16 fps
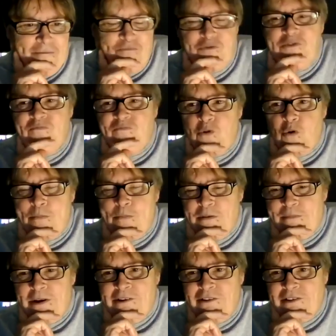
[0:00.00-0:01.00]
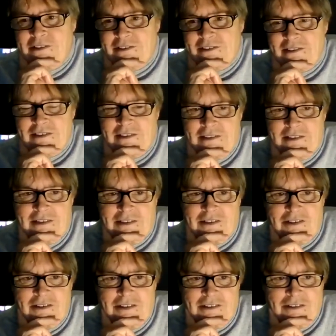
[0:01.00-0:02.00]
for preparedness
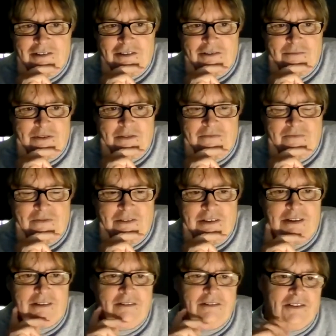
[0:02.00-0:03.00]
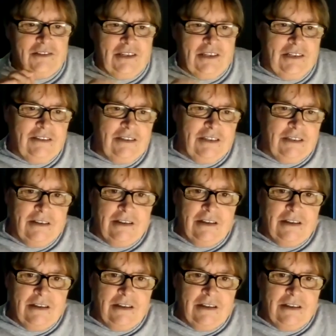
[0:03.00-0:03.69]
in terms of disaster.